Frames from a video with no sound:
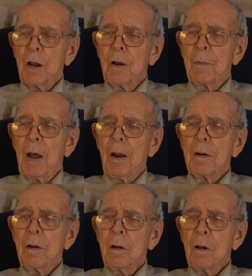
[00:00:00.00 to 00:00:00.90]

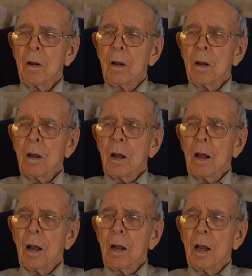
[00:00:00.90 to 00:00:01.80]

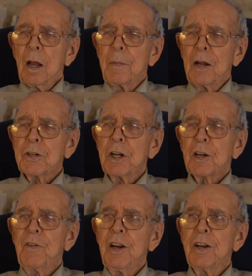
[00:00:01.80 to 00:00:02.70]
about
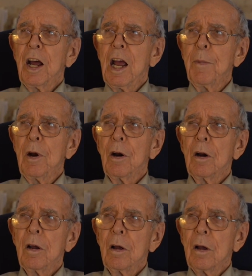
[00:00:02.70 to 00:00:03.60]
6 feet in diameter.
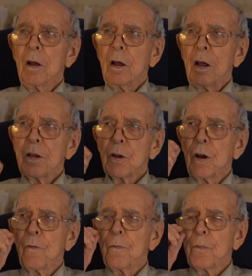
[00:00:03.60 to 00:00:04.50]

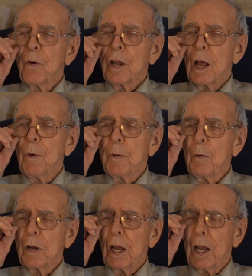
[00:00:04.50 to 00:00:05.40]
So only a couple of
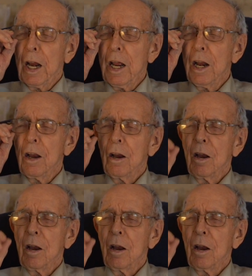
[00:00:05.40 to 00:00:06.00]
people could get in.